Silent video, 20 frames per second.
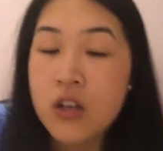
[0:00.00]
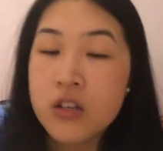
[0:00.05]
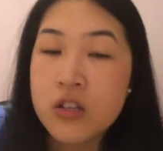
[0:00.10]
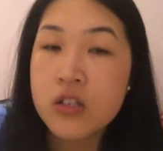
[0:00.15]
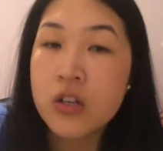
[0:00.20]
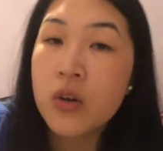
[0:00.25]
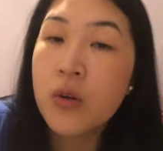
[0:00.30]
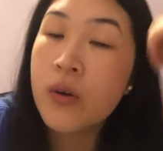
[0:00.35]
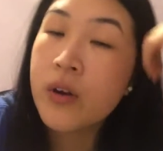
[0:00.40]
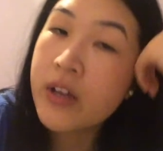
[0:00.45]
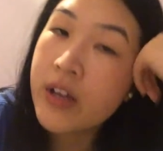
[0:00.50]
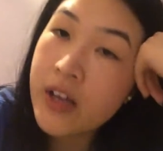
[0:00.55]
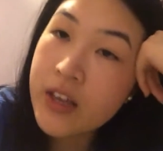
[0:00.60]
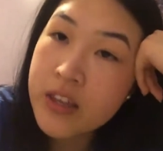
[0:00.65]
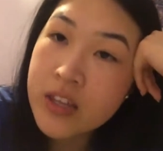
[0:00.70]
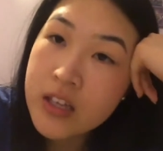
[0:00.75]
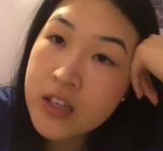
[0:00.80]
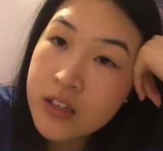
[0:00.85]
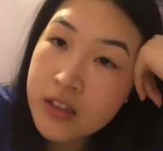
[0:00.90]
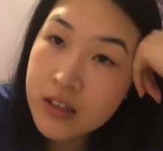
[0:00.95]
So I
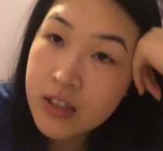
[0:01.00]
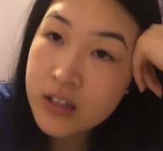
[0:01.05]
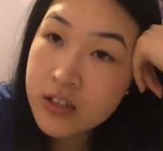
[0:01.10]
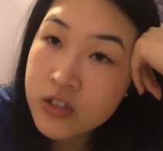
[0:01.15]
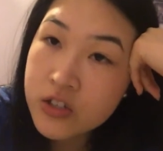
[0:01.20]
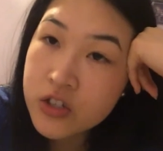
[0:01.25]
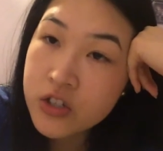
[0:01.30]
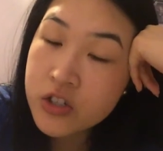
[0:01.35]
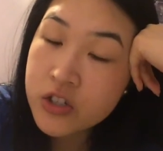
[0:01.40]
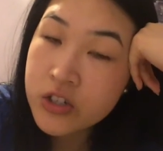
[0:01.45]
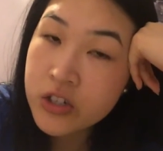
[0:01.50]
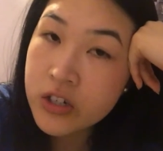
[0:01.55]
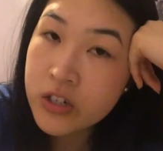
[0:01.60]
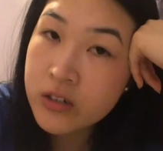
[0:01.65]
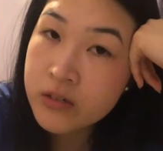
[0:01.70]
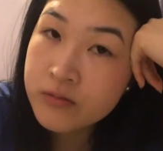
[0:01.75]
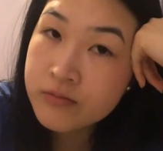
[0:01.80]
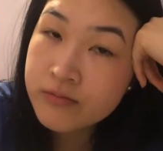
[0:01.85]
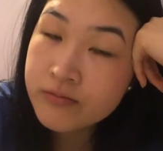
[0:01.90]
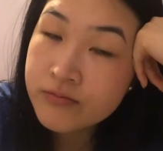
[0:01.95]
think that,
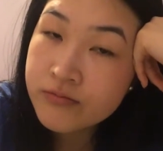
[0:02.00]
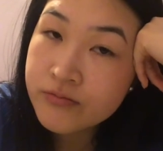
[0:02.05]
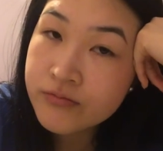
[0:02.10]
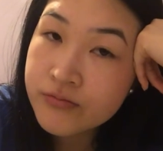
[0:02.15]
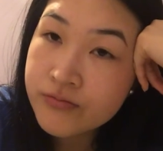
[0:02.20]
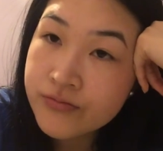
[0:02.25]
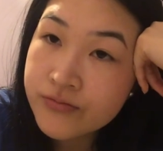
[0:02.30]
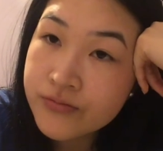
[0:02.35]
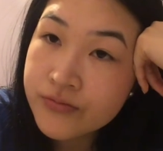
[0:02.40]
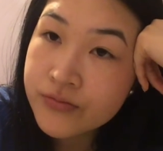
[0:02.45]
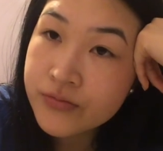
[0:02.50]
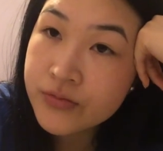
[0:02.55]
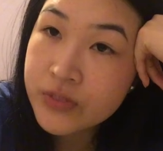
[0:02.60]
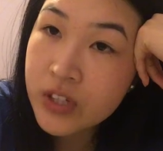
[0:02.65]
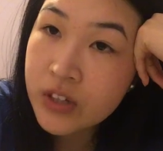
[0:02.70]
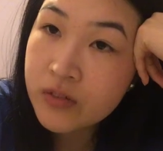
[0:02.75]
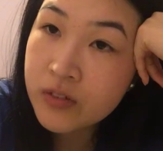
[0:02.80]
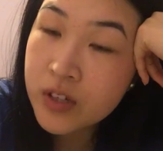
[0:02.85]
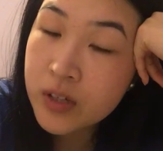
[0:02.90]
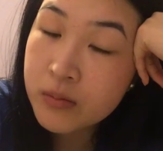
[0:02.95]

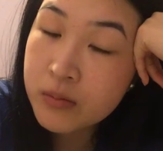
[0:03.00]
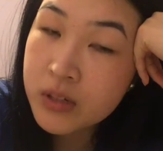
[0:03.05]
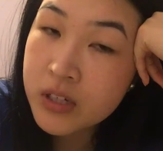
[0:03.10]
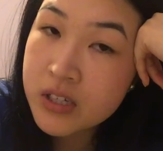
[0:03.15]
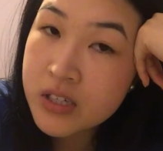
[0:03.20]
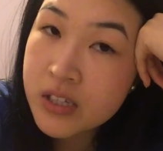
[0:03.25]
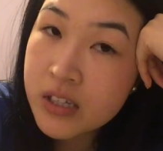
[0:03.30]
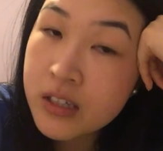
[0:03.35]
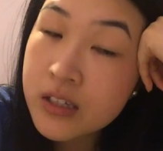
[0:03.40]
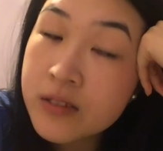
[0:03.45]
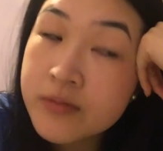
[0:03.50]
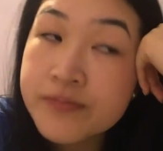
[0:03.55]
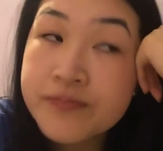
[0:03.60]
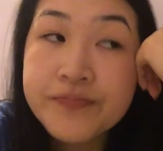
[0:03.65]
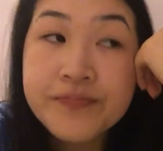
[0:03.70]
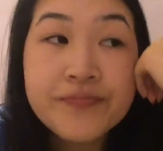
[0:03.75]
definitely a blessing.